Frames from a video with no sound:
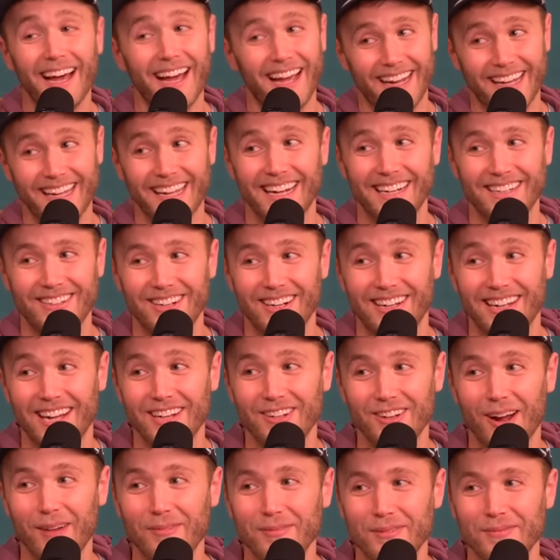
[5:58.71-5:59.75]
can I can I
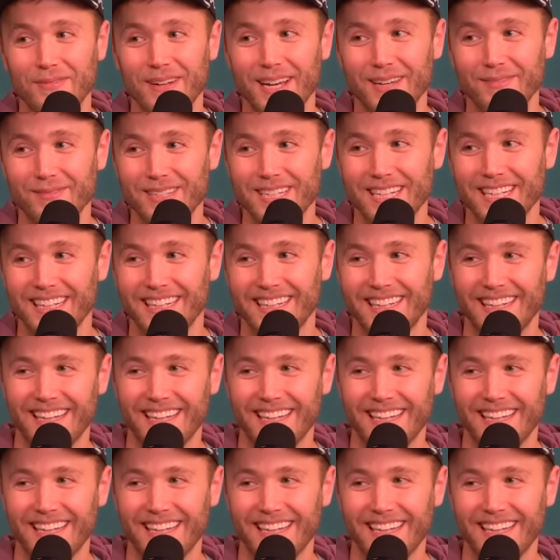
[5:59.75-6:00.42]
drop some names? All right,